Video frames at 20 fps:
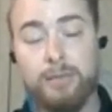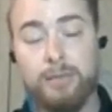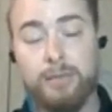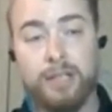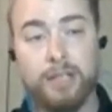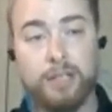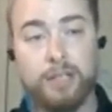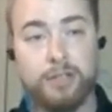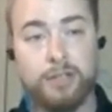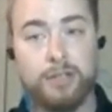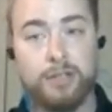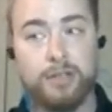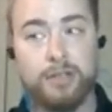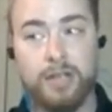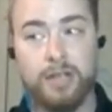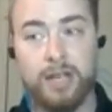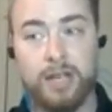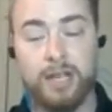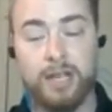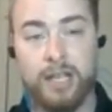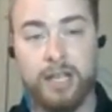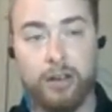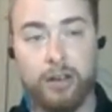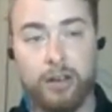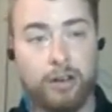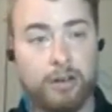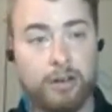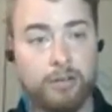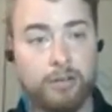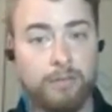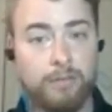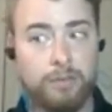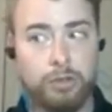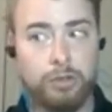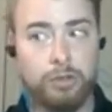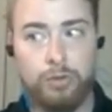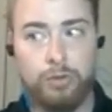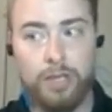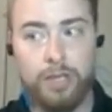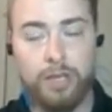Because a year,
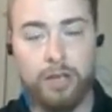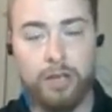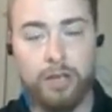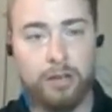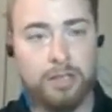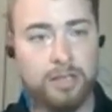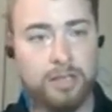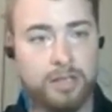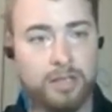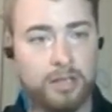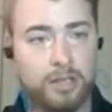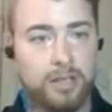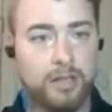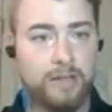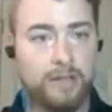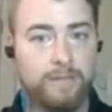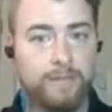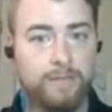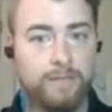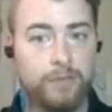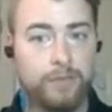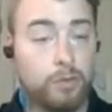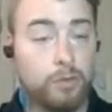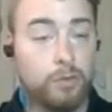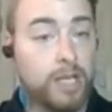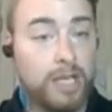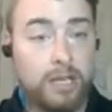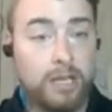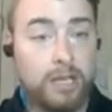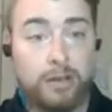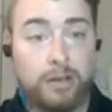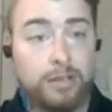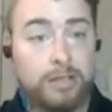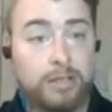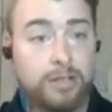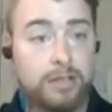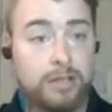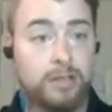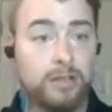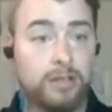2 years, 3
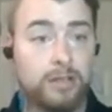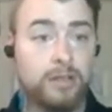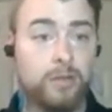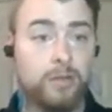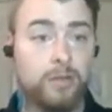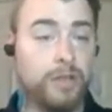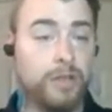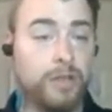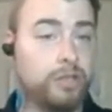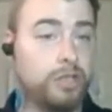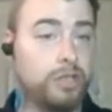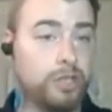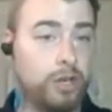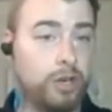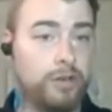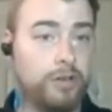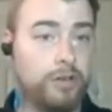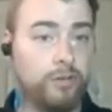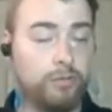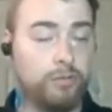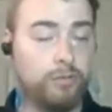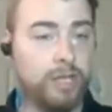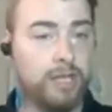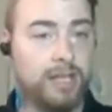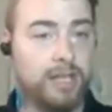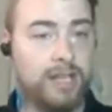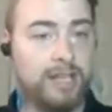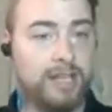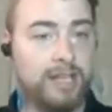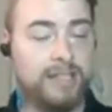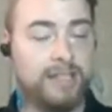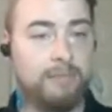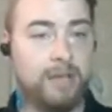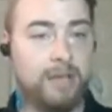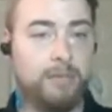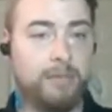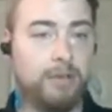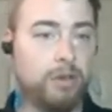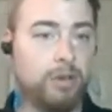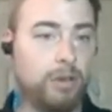years, when you start to realize that
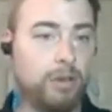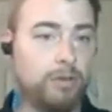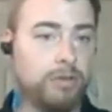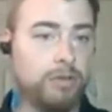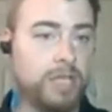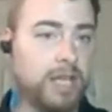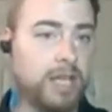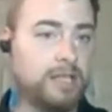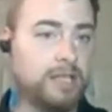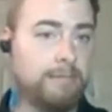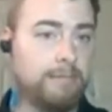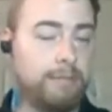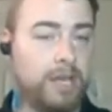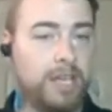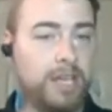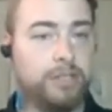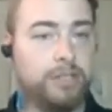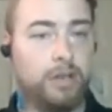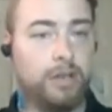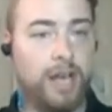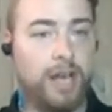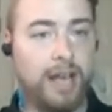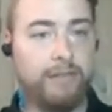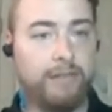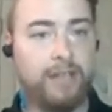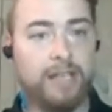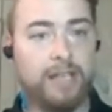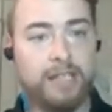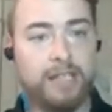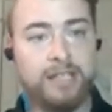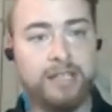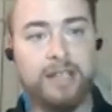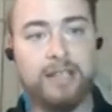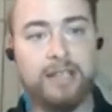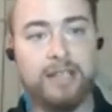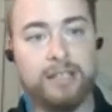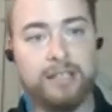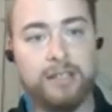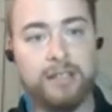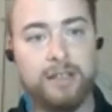maybe all those aches and pains you're having is
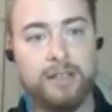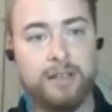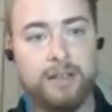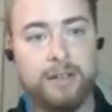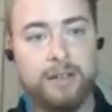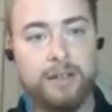this,